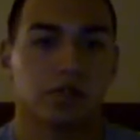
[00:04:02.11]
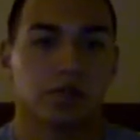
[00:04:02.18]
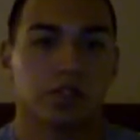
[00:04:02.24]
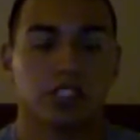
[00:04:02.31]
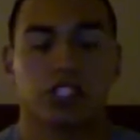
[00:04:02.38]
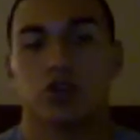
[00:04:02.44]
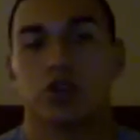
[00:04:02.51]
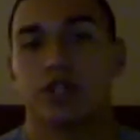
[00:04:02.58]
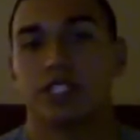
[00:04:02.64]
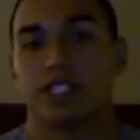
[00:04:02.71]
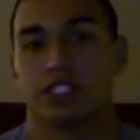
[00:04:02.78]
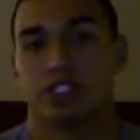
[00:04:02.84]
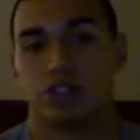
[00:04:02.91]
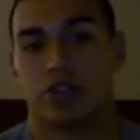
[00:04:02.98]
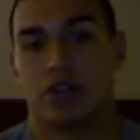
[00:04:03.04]
which
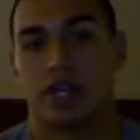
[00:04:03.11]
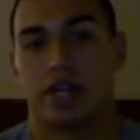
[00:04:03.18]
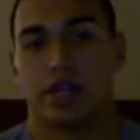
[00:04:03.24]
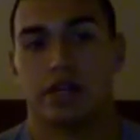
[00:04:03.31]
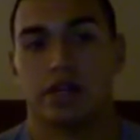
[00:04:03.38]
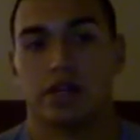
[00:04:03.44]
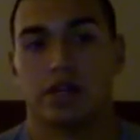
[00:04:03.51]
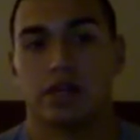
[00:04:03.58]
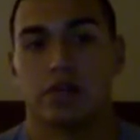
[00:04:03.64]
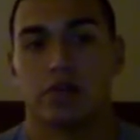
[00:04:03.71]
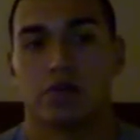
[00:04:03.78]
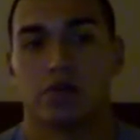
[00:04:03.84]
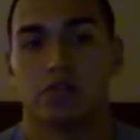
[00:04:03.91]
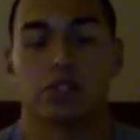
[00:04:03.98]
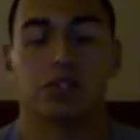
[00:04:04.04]
increases drag,
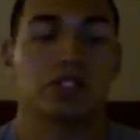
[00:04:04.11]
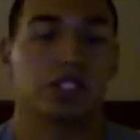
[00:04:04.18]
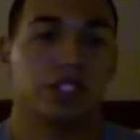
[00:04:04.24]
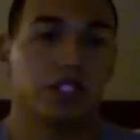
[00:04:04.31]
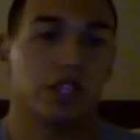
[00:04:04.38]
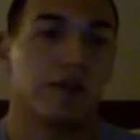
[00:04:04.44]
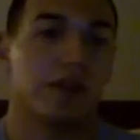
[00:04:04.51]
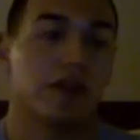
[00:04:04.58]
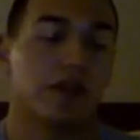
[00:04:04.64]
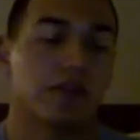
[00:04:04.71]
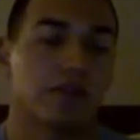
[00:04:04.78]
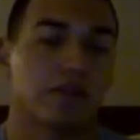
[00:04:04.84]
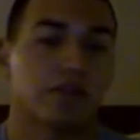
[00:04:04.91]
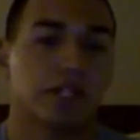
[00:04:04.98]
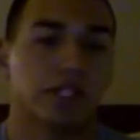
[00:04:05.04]
reducing the amount of
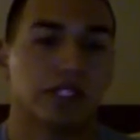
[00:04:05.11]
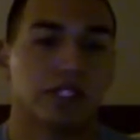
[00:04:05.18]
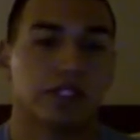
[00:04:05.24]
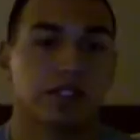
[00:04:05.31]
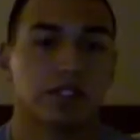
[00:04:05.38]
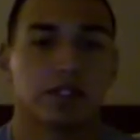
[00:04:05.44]
thrust.